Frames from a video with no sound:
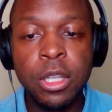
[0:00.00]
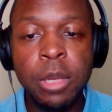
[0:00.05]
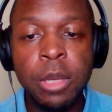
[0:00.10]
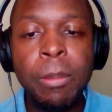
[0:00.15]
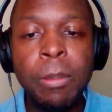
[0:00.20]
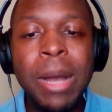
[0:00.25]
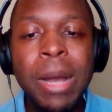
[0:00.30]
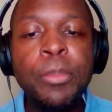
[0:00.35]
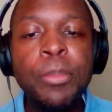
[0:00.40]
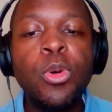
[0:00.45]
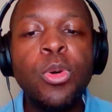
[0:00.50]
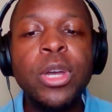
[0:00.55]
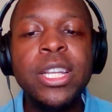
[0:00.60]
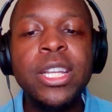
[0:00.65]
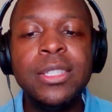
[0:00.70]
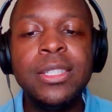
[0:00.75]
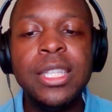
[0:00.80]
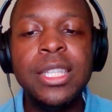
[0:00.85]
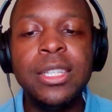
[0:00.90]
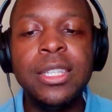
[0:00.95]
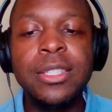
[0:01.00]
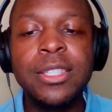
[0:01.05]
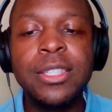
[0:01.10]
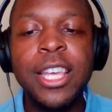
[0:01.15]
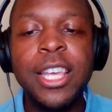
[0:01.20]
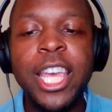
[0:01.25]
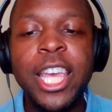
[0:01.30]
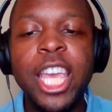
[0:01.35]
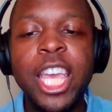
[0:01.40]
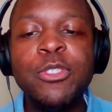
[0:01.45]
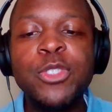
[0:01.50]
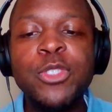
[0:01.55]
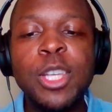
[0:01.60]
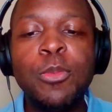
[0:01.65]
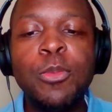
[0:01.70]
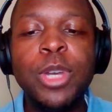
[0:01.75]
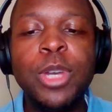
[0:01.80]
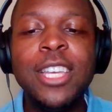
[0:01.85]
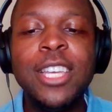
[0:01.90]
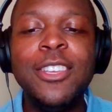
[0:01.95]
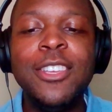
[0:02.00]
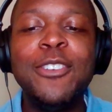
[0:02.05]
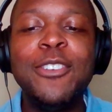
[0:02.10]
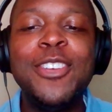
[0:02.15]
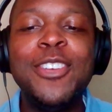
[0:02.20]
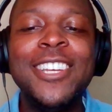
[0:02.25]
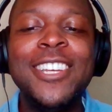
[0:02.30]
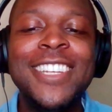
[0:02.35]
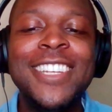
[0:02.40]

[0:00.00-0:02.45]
But my point is this if some, if